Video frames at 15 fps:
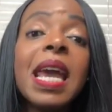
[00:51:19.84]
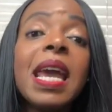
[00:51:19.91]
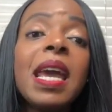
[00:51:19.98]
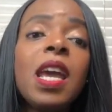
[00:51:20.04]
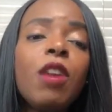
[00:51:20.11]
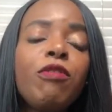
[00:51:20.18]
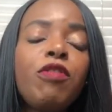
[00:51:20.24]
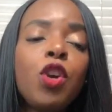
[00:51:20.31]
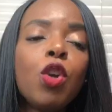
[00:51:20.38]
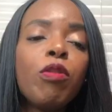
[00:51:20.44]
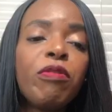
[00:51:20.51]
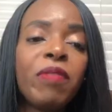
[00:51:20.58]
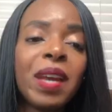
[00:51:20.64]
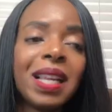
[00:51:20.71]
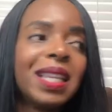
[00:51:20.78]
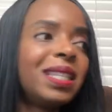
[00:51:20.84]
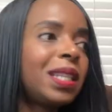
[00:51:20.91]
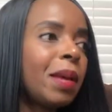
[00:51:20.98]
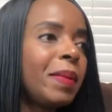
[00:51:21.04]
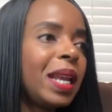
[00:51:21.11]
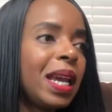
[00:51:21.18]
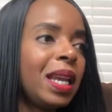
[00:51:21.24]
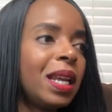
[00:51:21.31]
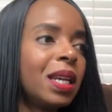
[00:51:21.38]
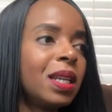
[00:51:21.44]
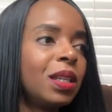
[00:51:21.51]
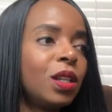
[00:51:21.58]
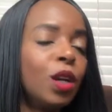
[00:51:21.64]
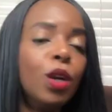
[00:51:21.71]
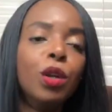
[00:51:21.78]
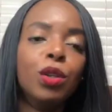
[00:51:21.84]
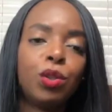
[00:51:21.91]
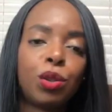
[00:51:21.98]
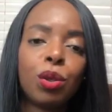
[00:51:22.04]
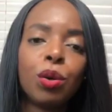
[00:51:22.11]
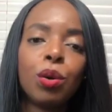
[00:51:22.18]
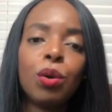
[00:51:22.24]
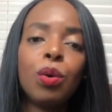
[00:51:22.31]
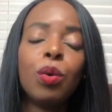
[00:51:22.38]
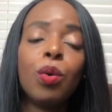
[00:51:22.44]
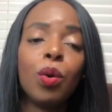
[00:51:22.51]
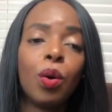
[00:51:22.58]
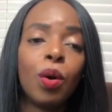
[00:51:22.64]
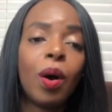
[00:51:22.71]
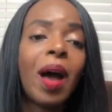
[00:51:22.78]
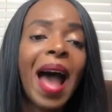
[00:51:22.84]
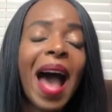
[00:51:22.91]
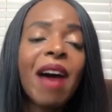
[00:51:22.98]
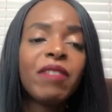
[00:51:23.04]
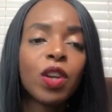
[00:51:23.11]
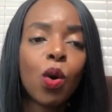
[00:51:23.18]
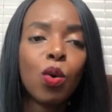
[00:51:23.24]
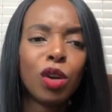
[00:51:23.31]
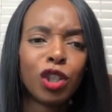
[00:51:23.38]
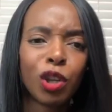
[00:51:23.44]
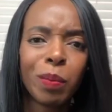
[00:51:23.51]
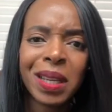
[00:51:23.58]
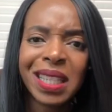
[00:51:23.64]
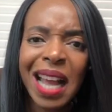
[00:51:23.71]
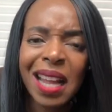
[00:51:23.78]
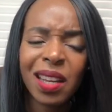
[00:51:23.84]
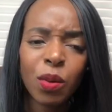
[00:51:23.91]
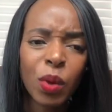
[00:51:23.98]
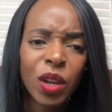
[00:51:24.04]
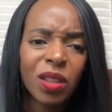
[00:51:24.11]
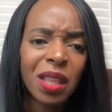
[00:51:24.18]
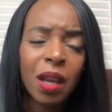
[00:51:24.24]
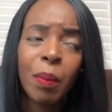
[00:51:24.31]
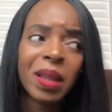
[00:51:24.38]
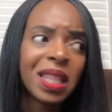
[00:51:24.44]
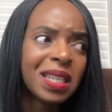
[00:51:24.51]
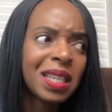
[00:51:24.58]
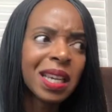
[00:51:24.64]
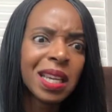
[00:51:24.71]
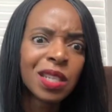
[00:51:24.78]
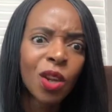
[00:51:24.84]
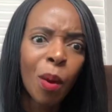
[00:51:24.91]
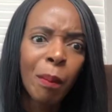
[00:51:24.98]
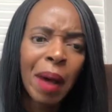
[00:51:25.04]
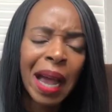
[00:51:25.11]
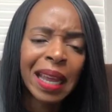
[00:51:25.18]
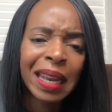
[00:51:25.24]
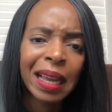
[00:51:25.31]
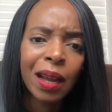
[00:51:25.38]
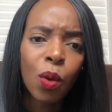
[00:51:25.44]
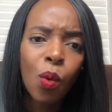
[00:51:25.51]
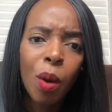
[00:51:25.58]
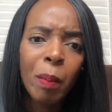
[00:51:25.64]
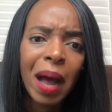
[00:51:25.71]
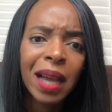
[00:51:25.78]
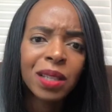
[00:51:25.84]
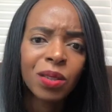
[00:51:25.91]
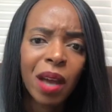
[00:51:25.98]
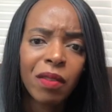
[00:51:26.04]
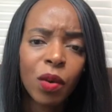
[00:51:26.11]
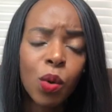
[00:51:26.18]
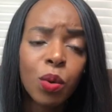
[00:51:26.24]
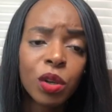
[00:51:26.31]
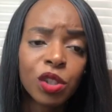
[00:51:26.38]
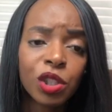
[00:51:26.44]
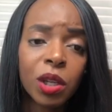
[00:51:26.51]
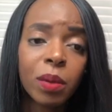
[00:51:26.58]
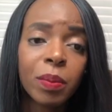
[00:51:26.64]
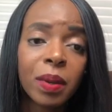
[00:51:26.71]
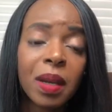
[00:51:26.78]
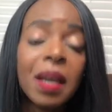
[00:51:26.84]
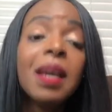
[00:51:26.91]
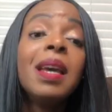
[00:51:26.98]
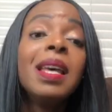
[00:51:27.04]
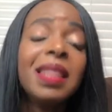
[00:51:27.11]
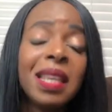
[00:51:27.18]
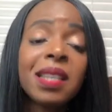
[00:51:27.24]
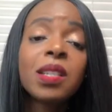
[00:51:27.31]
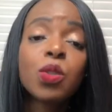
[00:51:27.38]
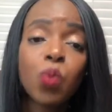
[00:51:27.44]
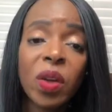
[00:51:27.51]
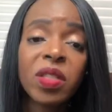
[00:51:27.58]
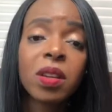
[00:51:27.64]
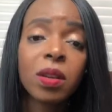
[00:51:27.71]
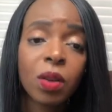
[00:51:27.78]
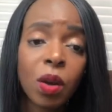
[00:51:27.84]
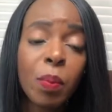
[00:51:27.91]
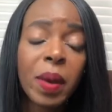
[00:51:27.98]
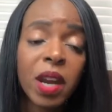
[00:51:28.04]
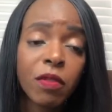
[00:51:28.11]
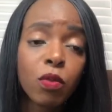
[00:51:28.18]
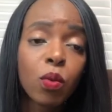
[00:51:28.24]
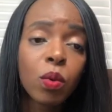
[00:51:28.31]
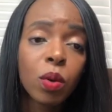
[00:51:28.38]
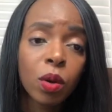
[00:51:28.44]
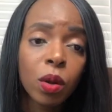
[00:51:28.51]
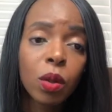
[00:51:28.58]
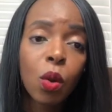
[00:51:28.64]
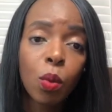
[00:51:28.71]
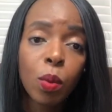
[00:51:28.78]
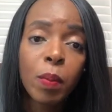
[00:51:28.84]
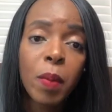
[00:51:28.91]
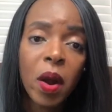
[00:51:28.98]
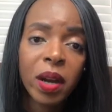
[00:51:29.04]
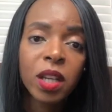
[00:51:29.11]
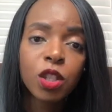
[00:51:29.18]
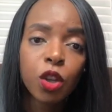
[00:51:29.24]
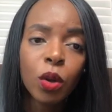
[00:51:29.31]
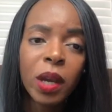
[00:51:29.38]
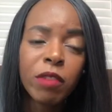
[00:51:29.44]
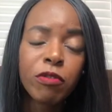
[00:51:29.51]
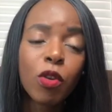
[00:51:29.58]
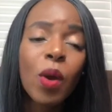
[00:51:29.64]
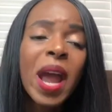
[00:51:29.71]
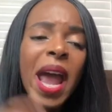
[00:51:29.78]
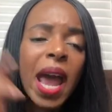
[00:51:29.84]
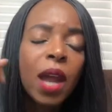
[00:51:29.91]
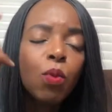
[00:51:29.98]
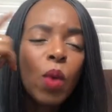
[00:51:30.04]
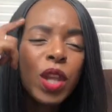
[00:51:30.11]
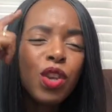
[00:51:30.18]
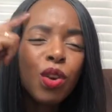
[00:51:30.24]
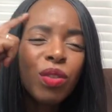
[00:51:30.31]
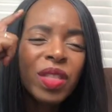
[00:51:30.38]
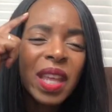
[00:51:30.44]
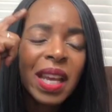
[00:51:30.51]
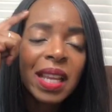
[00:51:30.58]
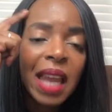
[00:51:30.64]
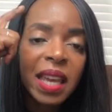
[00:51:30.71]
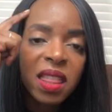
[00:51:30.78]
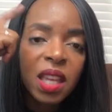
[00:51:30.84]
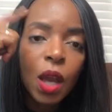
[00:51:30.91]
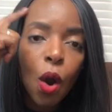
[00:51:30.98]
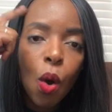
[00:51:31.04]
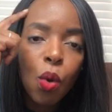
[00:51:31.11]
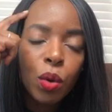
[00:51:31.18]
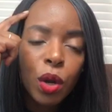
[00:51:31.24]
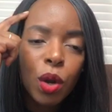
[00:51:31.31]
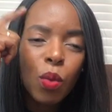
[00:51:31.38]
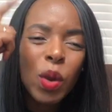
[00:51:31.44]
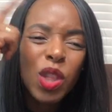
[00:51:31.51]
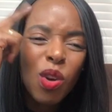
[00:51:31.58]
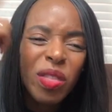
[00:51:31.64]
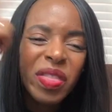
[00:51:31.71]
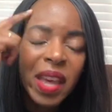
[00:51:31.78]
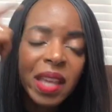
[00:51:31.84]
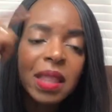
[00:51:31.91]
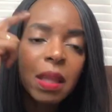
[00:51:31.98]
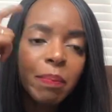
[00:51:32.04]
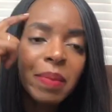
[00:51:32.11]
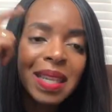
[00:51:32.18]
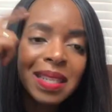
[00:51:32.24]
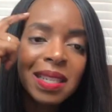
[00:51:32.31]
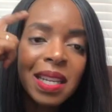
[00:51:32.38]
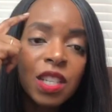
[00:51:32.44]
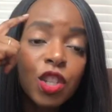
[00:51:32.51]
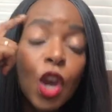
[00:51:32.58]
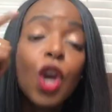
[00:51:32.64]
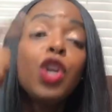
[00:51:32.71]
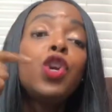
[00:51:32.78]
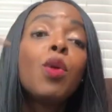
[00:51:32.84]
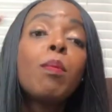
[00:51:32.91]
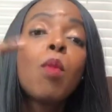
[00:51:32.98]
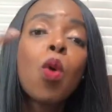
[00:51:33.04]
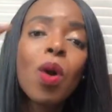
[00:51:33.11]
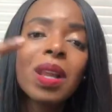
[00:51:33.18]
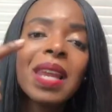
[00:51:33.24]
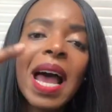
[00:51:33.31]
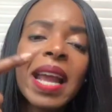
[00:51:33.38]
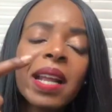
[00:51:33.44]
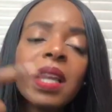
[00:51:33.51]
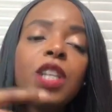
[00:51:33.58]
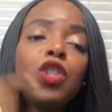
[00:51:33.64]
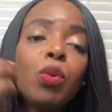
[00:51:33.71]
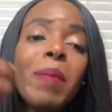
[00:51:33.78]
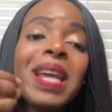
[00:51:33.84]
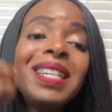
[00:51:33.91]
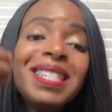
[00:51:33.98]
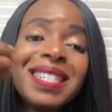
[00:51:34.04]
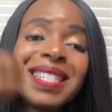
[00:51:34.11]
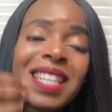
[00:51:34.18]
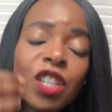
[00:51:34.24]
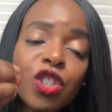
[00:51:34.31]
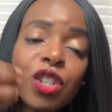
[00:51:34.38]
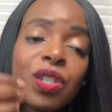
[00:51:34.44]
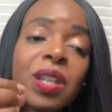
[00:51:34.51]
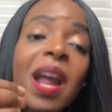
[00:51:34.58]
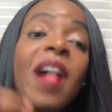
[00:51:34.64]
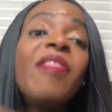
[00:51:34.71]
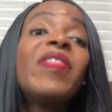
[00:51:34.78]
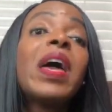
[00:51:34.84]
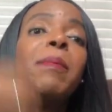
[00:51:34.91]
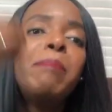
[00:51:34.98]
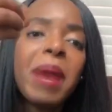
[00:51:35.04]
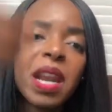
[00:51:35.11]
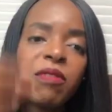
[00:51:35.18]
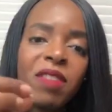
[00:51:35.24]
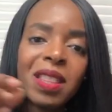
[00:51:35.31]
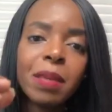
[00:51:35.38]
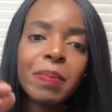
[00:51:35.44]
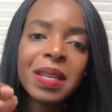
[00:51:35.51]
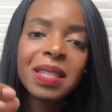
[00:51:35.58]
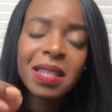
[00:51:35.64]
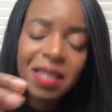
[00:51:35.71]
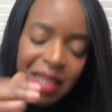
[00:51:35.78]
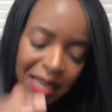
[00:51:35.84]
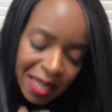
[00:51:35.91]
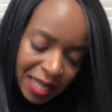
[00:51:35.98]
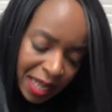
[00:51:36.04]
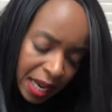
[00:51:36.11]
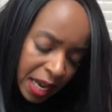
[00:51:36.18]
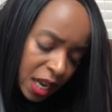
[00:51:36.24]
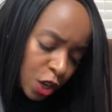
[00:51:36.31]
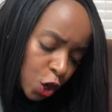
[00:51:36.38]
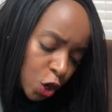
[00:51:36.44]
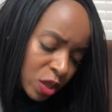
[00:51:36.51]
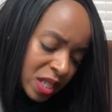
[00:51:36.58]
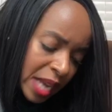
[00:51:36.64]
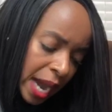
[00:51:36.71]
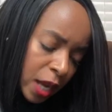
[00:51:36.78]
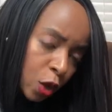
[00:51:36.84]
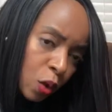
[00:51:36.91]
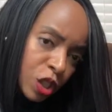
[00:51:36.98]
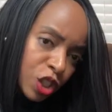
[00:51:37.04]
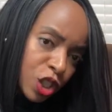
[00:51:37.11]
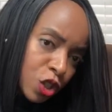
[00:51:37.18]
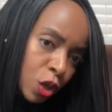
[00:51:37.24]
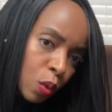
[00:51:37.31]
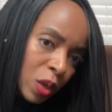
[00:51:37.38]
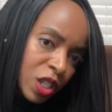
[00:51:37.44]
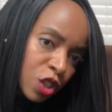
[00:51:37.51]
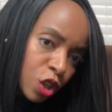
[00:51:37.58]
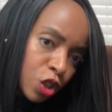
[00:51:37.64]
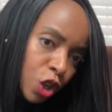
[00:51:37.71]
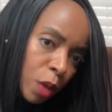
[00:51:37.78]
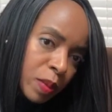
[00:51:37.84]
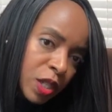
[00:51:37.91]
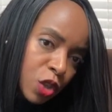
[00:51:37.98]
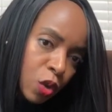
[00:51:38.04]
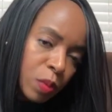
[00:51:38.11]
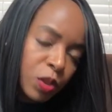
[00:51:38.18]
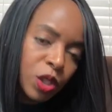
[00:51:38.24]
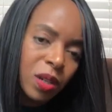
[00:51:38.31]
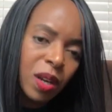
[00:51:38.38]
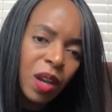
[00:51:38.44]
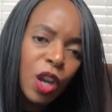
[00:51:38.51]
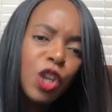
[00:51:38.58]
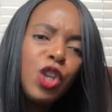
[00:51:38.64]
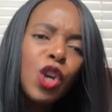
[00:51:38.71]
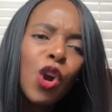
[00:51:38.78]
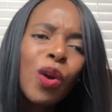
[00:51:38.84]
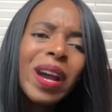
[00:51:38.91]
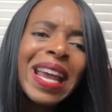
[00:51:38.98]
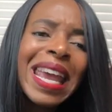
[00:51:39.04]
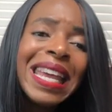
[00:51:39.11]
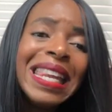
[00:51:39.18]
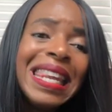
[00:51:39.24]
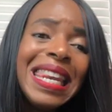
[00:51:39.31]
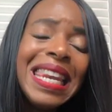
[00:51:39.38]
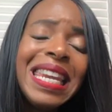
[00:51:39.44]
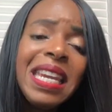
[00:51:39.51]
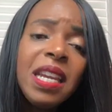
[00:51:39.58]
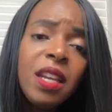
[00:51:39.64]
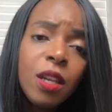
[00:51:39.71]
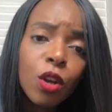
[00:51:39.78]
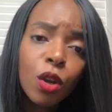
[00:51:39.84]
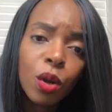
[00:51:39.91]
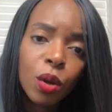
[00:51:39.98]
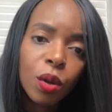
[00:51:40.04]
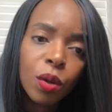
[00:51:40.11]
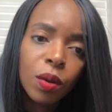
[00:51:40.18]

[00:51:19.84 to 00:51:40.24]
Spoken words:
If you feel intimidated to have an ownership mentality when you think about this thing is not mine, like who am I to have ownership? This is what the competitive global market is looking for. And when you think like the owner, when you think the business, you're more likely to make decisions that benefit the business than sitting in your silo and just doing what's in your job description. You're a leader.